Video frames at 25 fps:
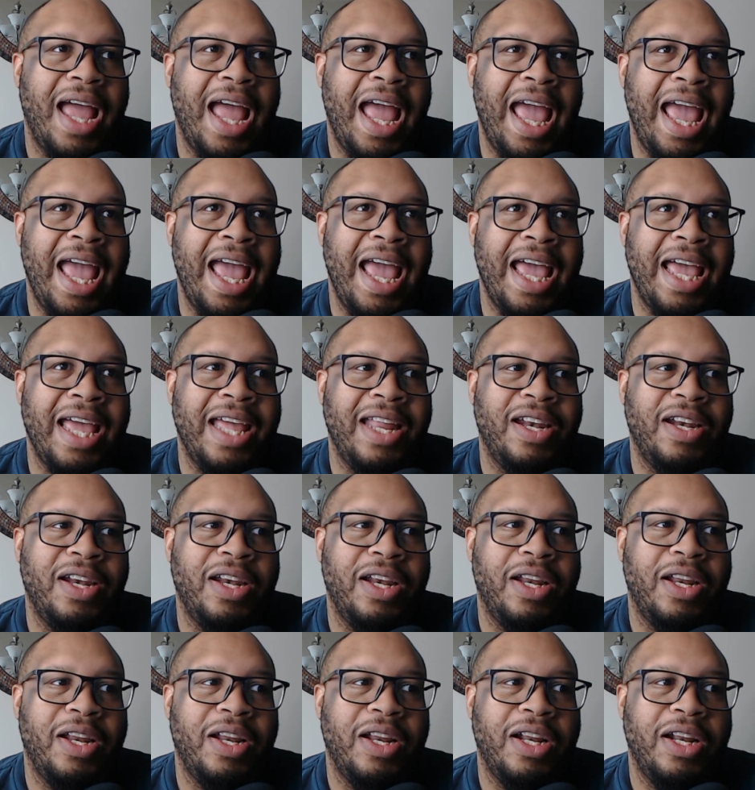
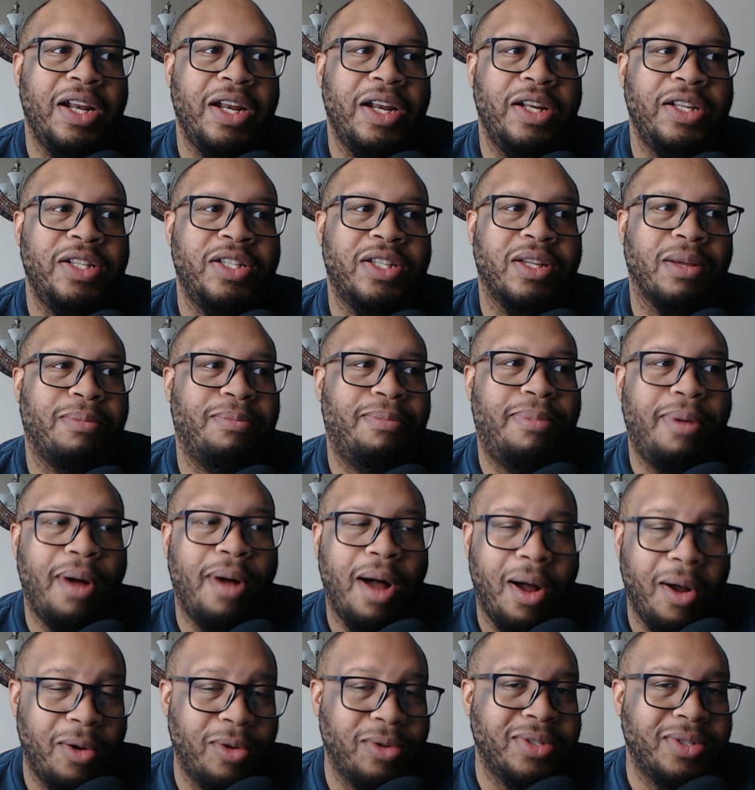And
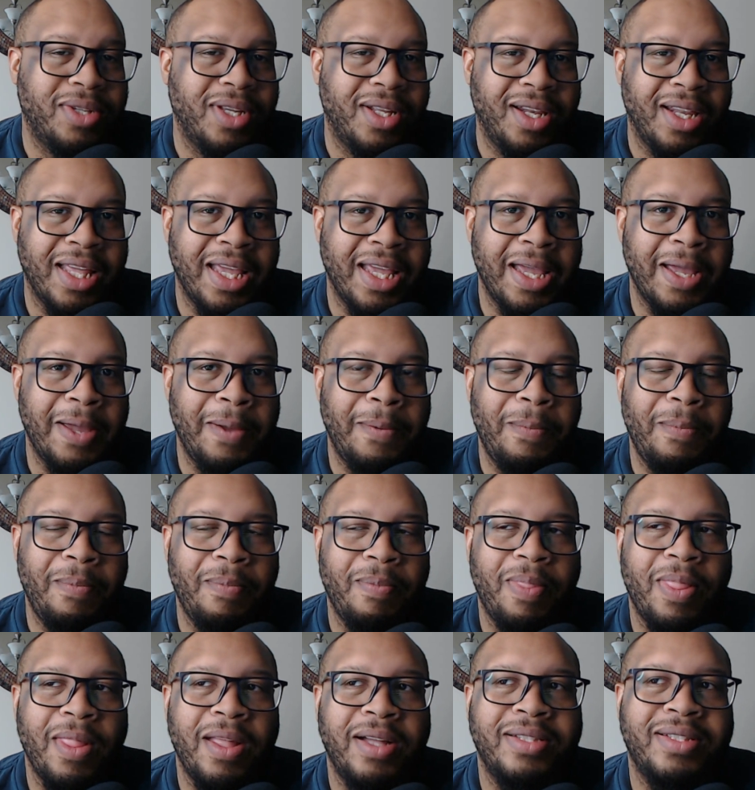supposedly,
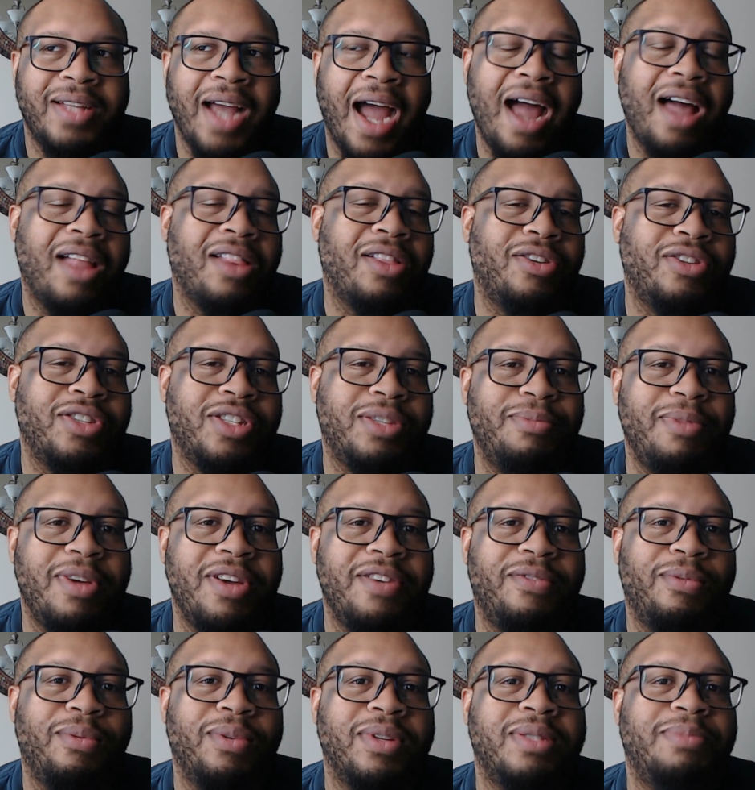Tyler
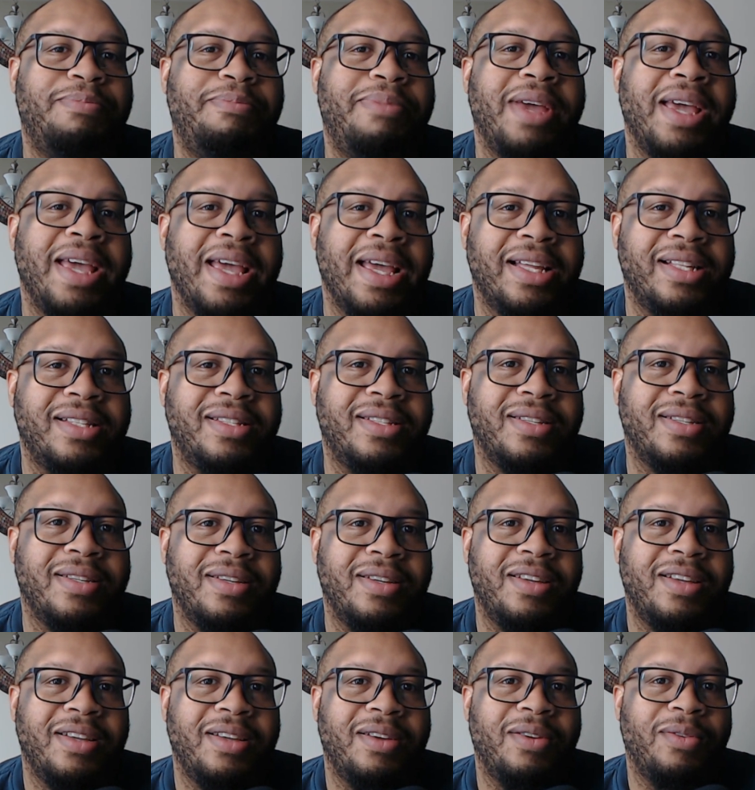Smith was picked
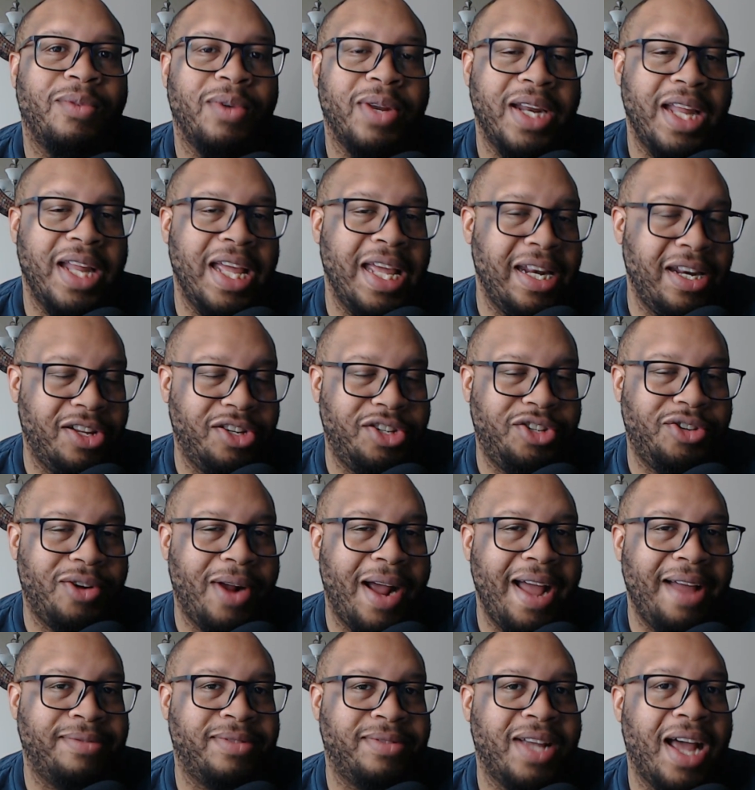when in the
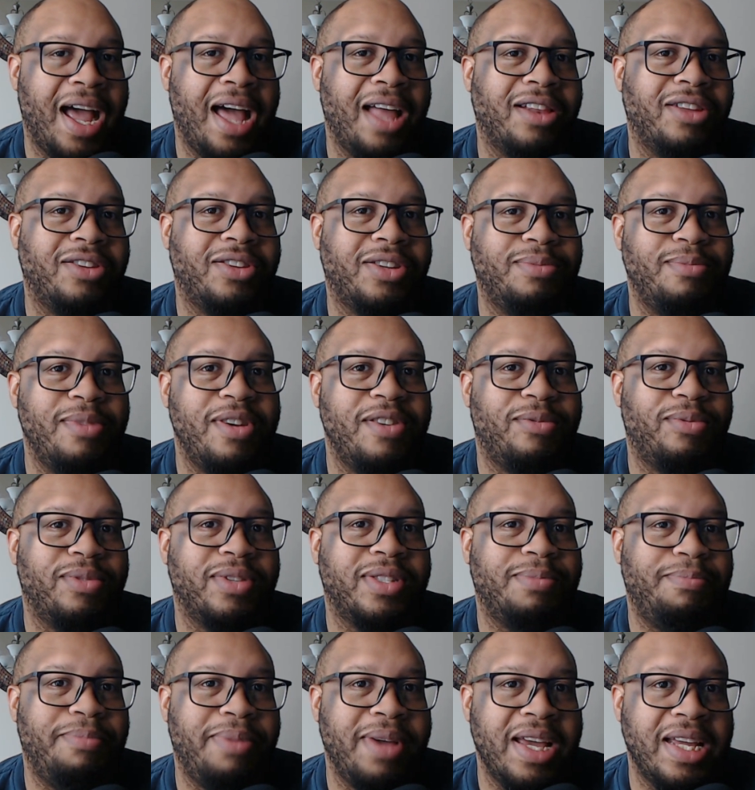draft. Tyler Smith
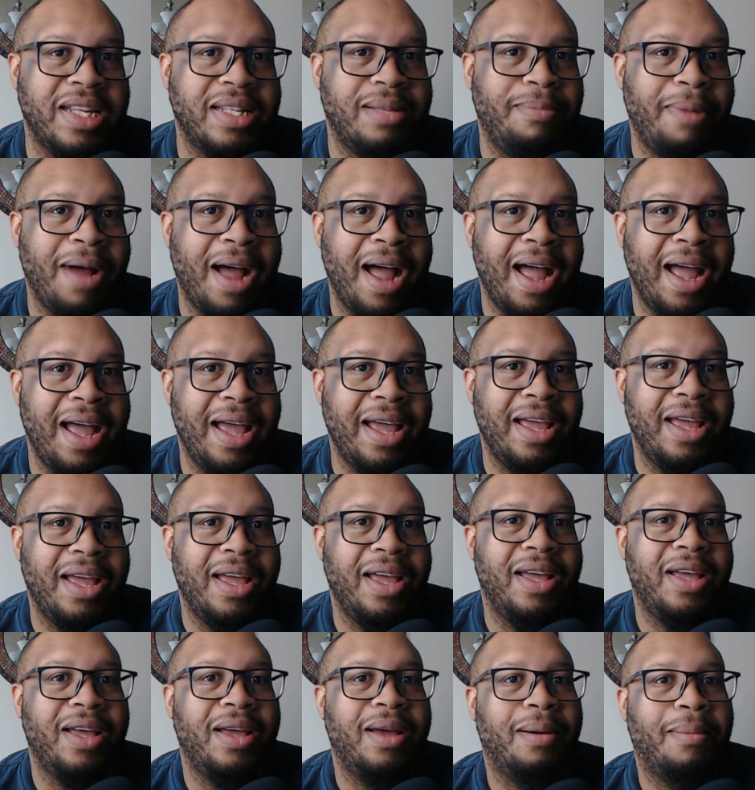was picked by
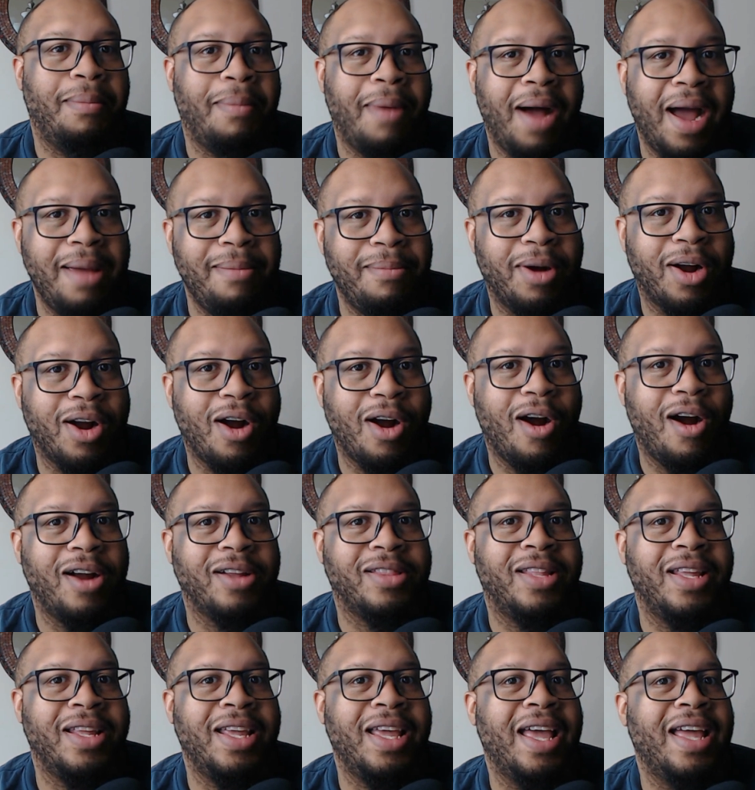Mike
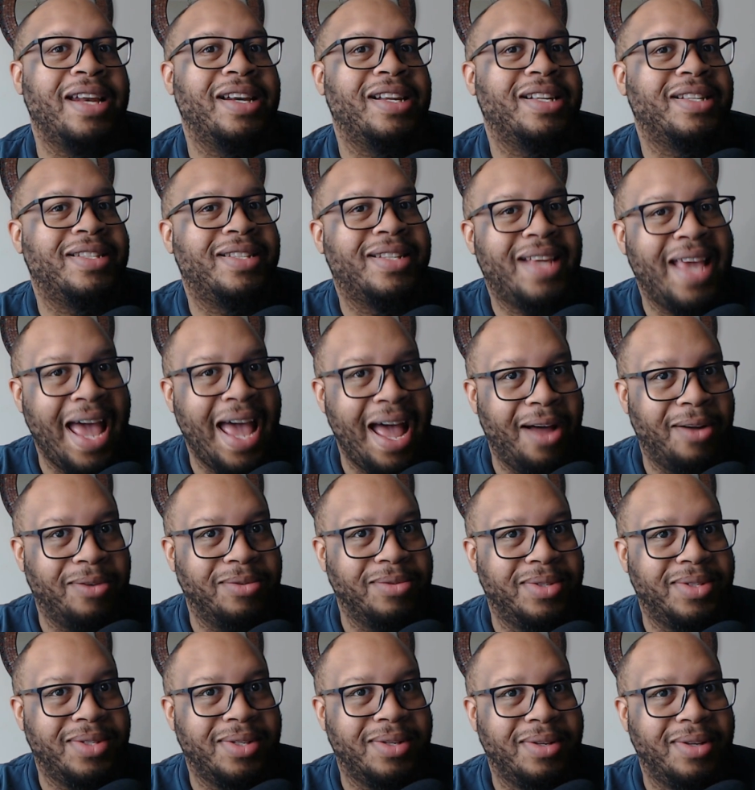McCarthy and the
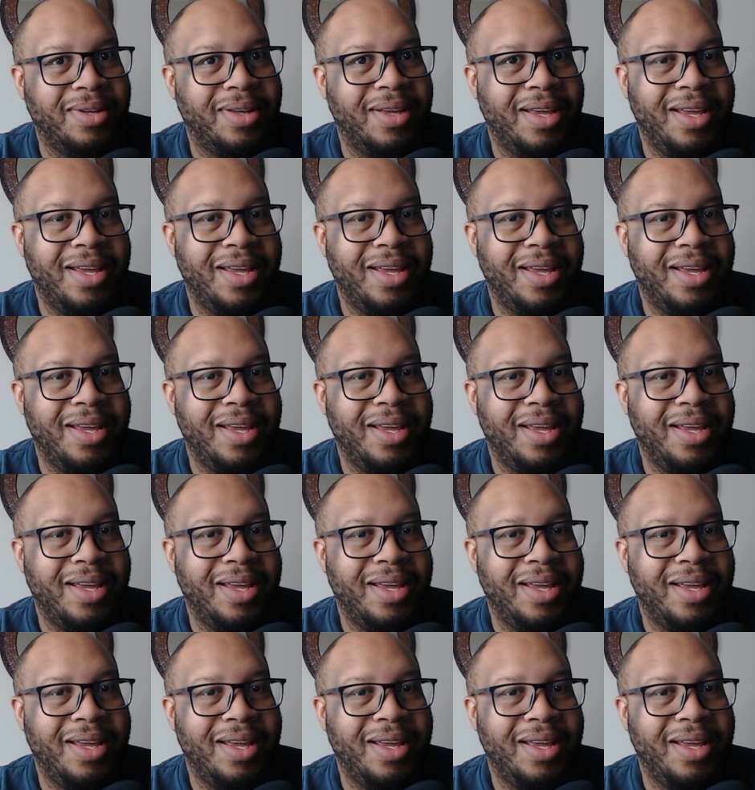Scouts.